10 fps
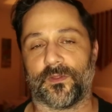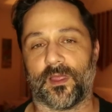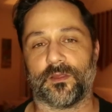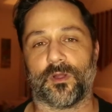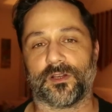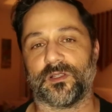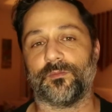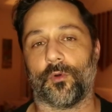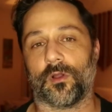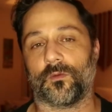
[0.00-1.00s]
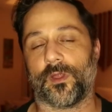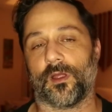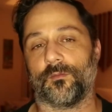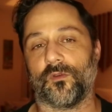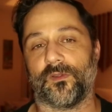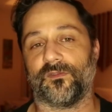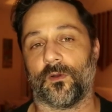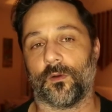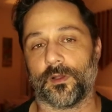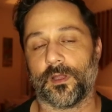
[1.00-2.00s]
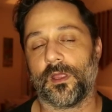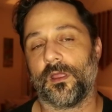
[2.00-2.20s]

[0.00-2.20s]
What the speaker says: So now that Mark's on board, we are moving forward